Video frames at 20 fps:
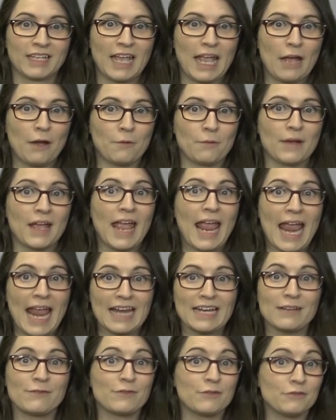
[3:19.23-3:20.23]
Oh,
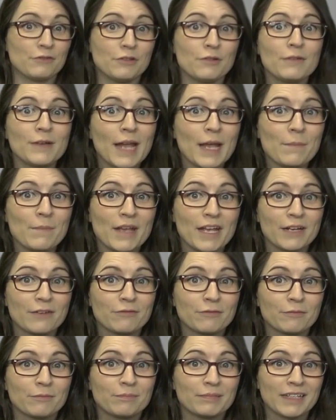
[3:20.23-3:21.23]
and if you do get banned
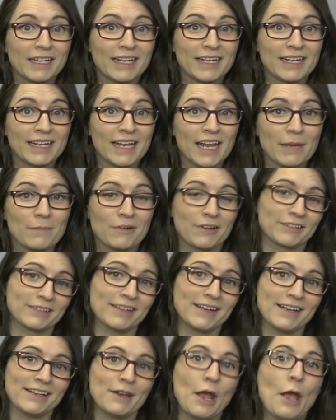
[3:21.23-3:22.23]
from playing a game
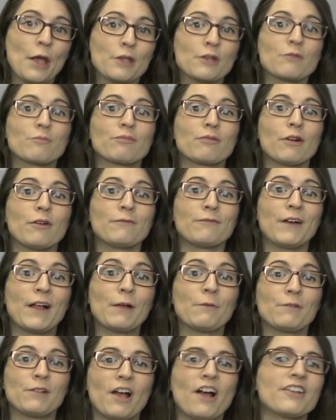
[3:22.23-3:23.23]
online, your
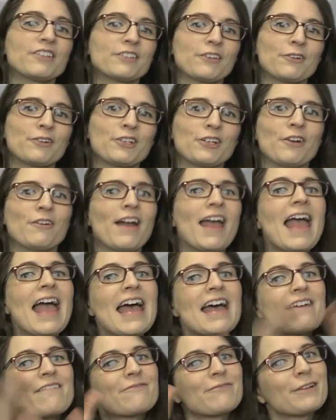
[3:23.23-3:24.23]
profile will also show
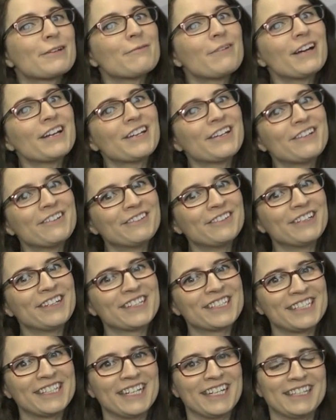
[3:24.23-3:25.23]
everyone who
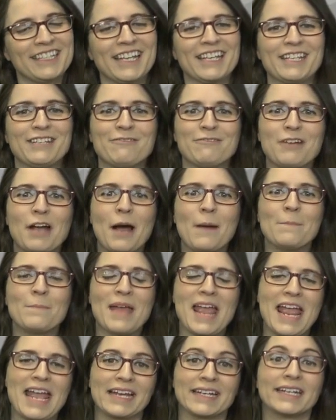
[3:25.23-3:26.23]
looks at it that you got
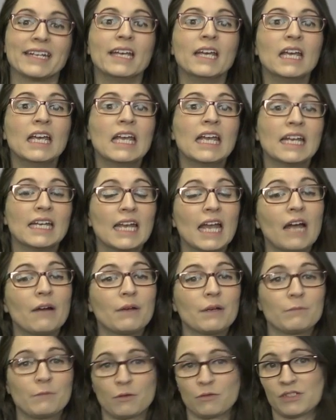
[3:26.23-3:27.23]
banned. Now,
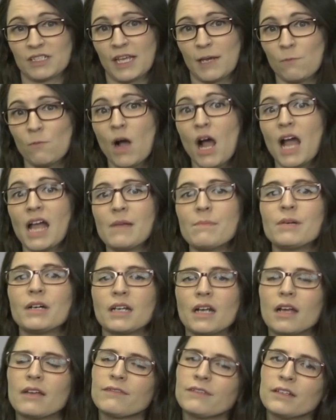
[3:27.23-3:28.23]
it won't say why, but
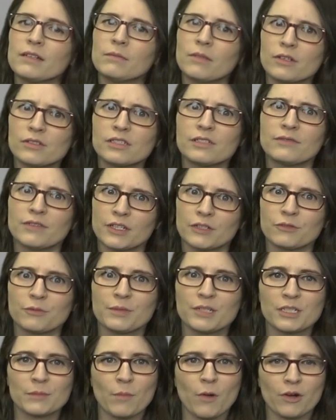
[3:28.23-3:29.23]
I feel most of us will
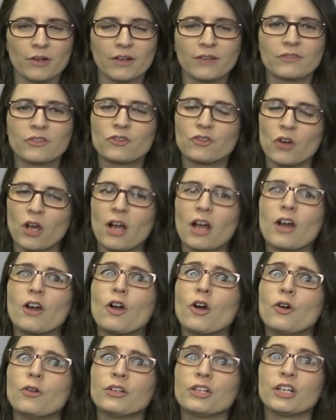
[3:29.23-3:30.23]
be smart enough to draw our
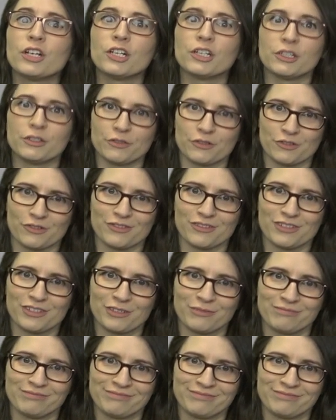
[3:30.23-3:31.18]
own conclusions.